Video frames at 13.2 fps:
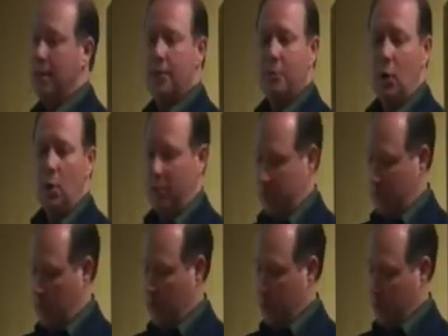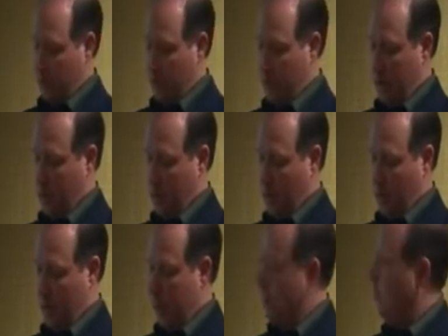they have carpal tunnel, it's right at the
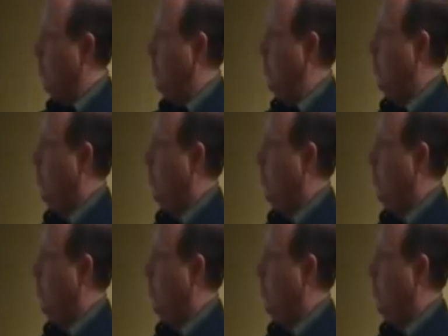wrist, and then we'll